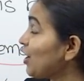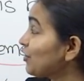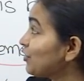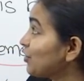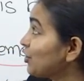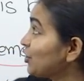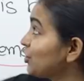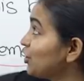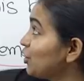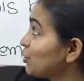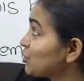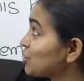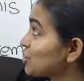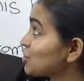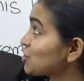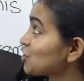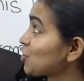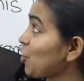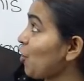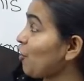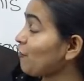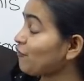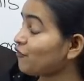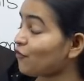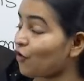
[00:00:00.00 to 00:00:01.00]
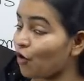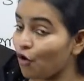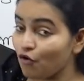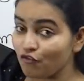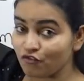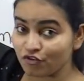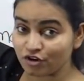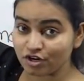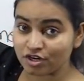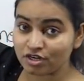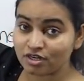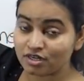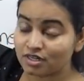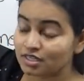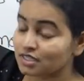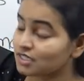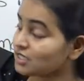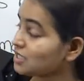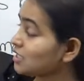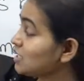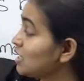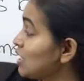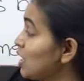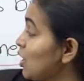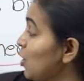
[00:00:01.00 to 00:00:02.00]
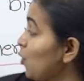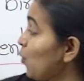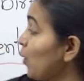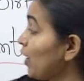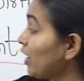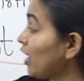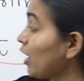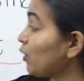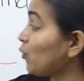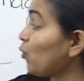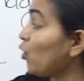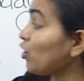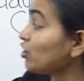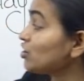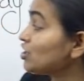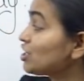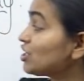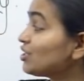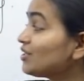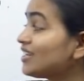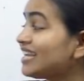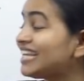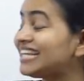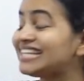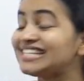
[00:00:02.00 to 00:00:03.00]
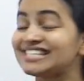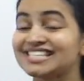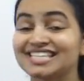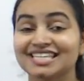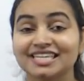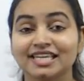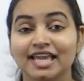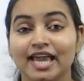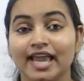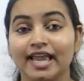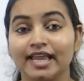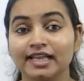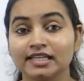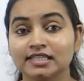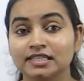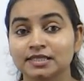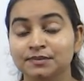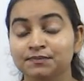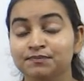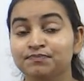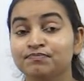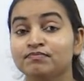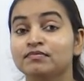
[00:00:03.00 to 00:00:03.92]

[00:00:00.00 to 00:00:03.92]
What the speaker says: the usage of over when I want to indicate